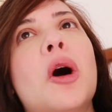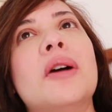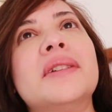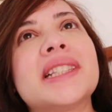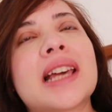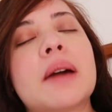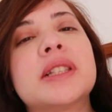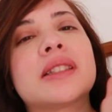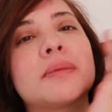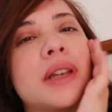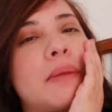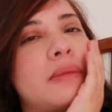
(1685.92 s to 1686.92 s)
always happens to
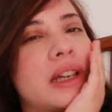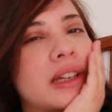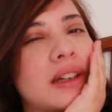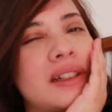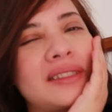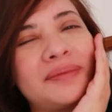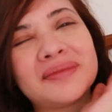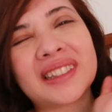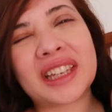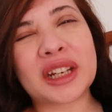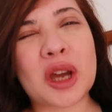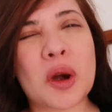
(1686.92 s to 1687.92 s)
me. I'm like,
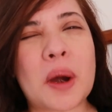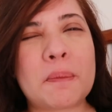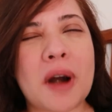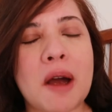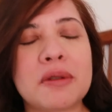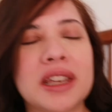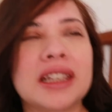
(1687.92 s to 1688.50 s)
you know, I'm probably